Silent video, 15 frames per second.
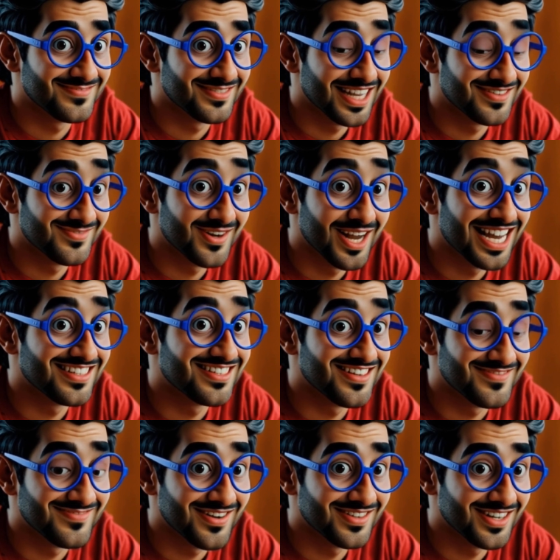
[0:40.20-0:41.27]
If you edited a
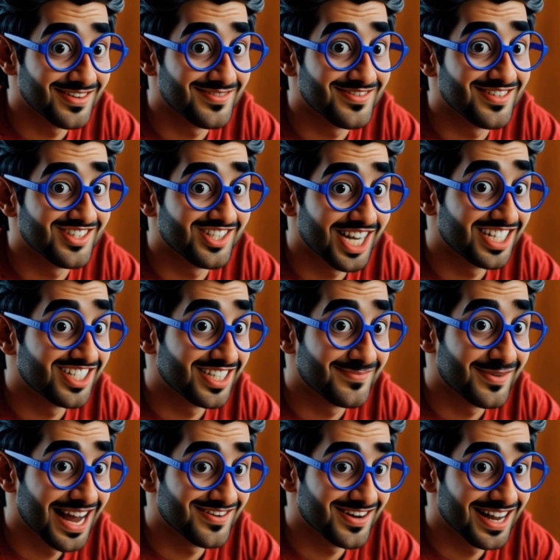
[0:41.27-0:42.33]
photo, changed the
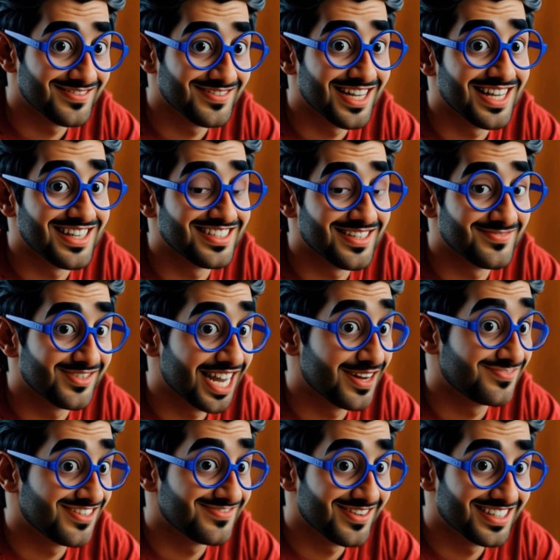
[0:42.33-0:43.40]
background,
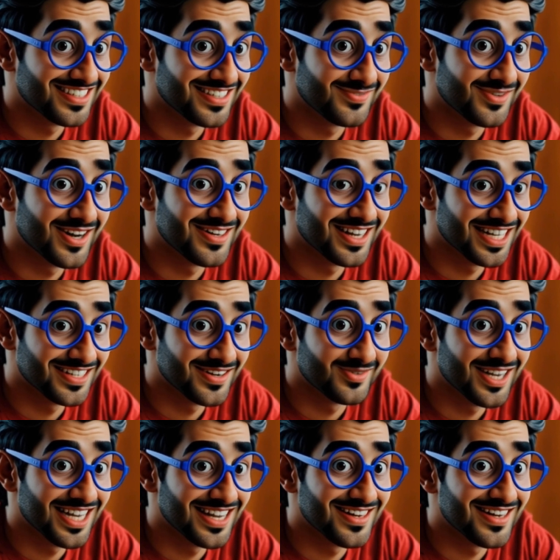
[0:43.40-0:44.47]
sometimes the faces would look a little
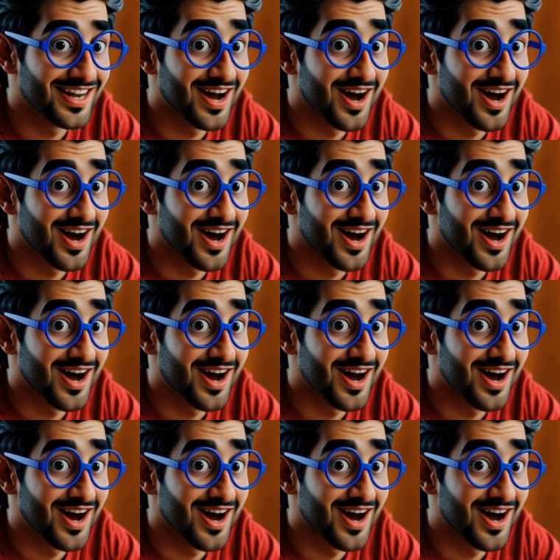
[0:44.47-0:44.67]
weird,